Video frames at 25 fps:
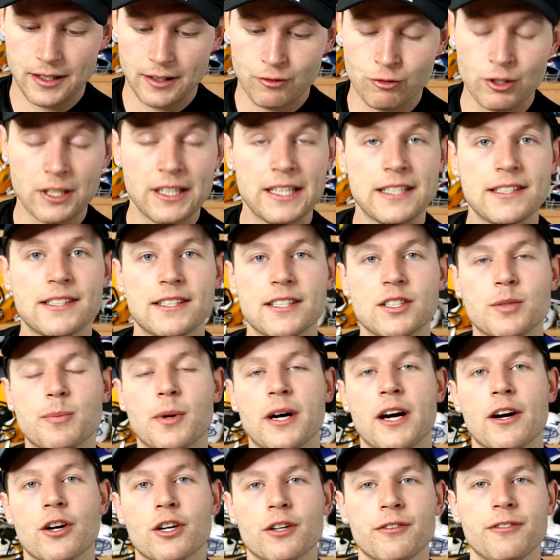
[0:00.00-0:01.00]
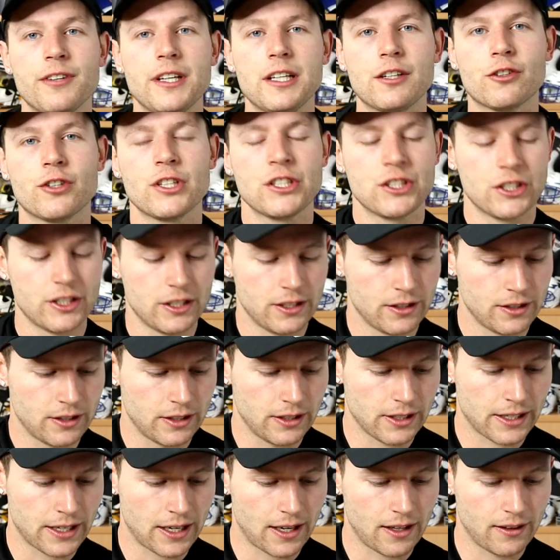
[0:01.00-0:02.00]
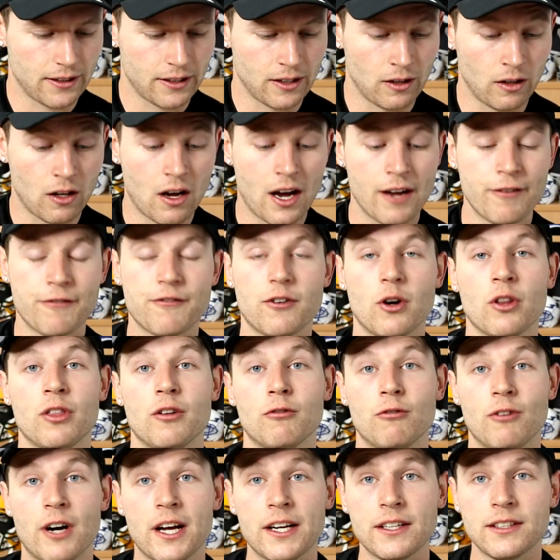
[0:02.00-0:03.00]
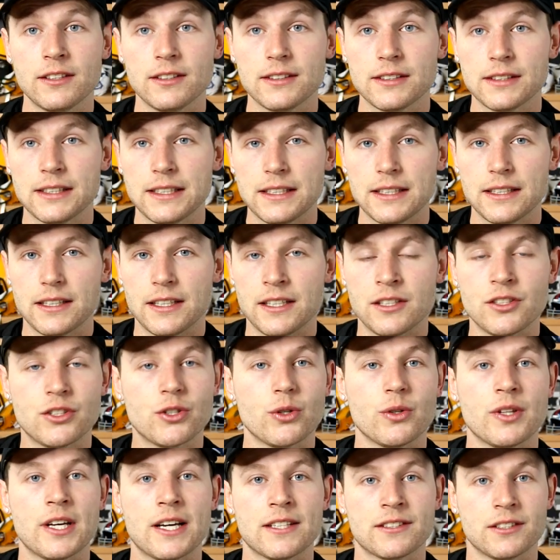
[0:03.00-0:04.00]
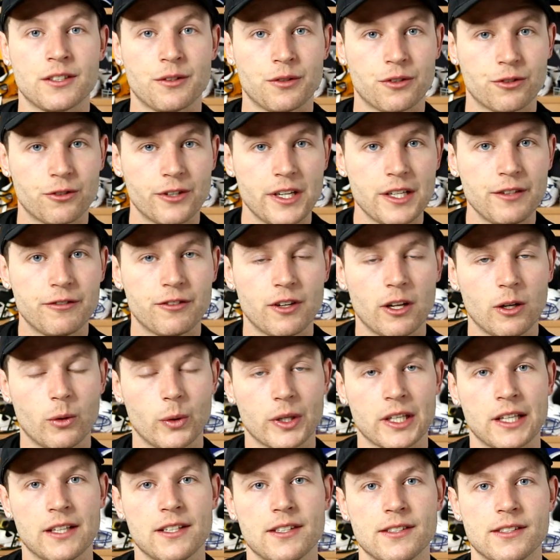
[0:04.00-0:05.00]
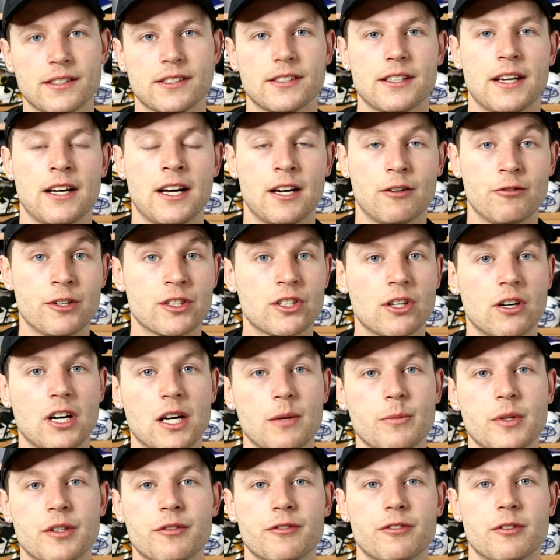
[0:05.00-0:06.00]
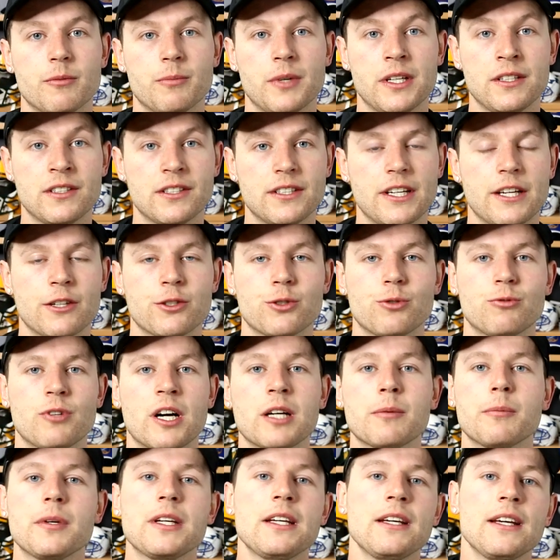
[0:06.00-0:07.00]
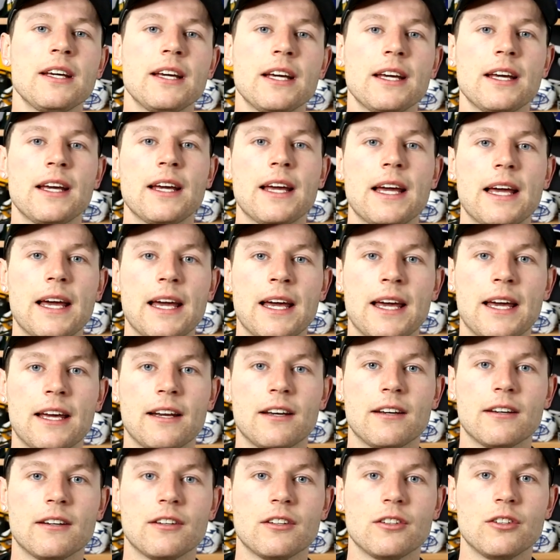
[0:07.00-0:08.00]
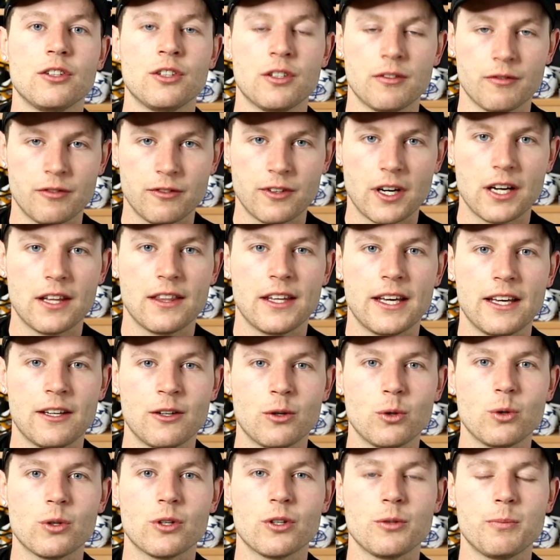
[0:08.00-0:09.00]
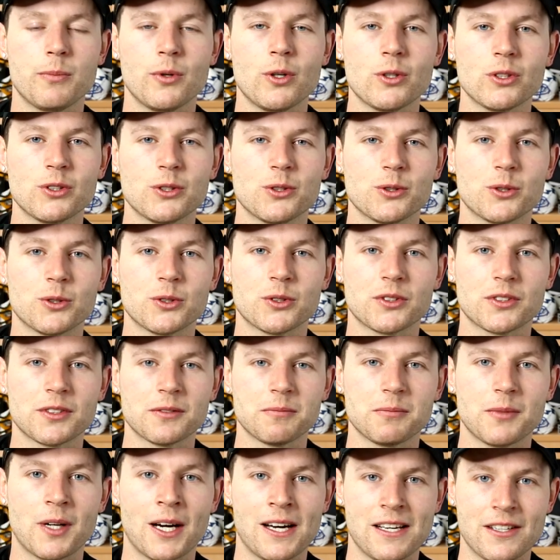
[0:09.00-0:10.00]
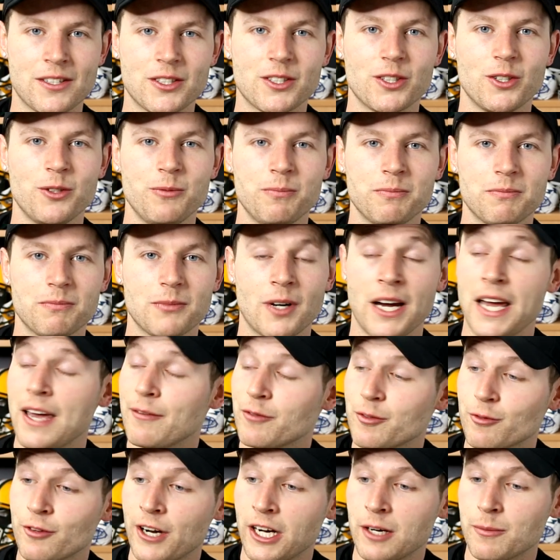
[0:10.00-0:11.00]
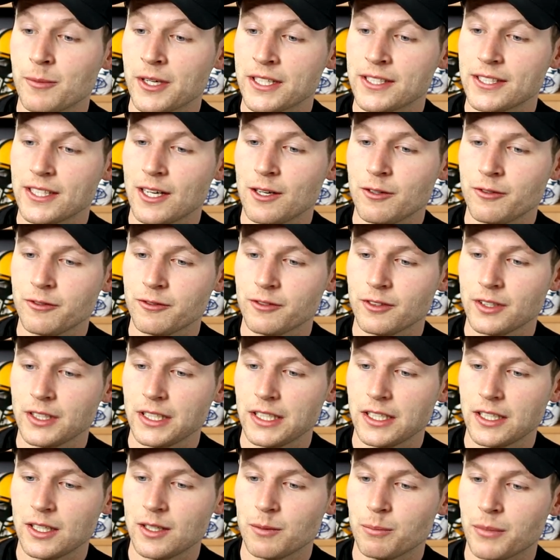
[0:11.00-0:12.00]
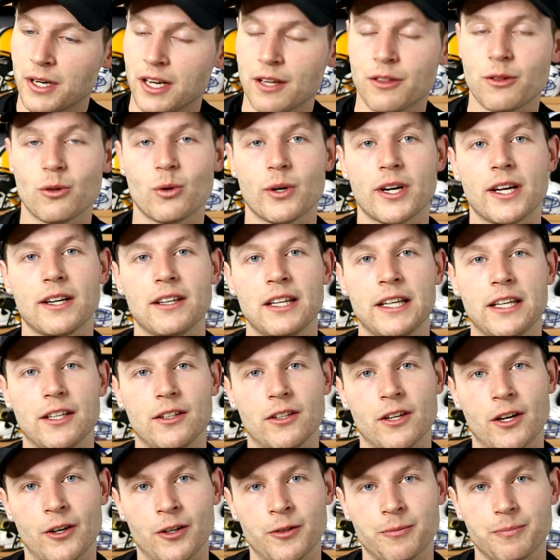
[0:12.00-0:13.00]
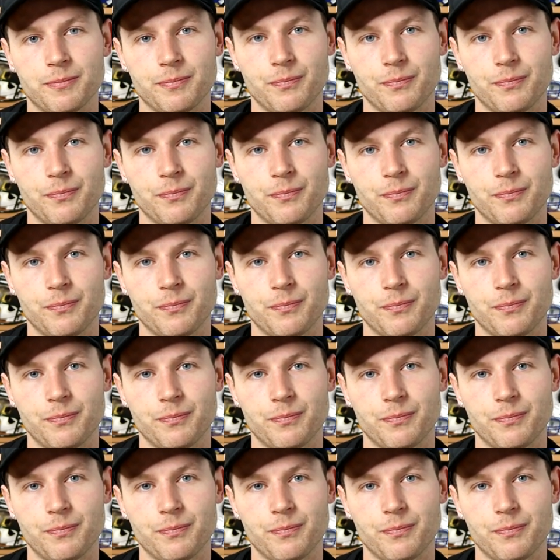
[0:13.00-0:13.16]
released his biography, Christian Cullen Life on the Run, in 2003 following his retirement from international rugby, and you can find that in all good bookstores, I assume. I haven't read it myself, but I thought I'd let you know.